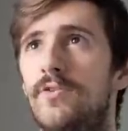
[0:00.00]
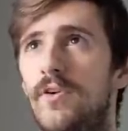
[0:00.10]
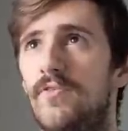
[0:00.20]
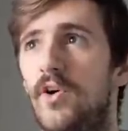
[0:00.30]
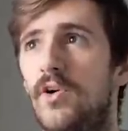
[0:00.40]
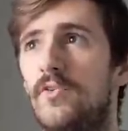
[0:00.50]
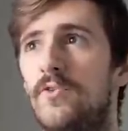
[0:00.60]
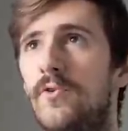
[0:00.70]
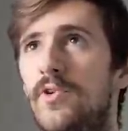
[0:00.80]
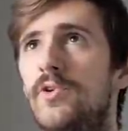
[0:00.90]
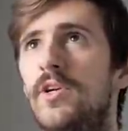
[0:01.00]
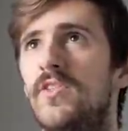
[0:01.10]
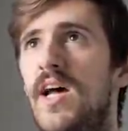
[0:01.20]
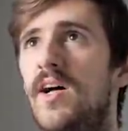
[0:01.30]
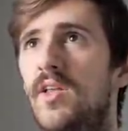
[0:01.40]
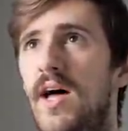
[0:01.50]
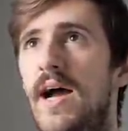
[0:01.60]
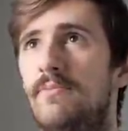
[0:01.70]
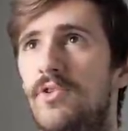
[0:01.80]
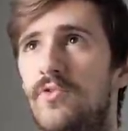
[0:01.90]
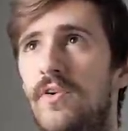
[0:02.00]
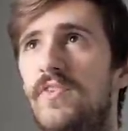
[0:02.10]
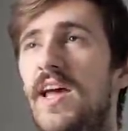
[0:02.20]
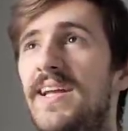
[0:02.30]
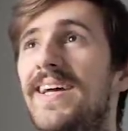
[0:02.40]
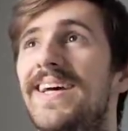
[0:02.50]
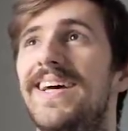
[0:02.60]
drift arc, so you can tell that I'm just drifting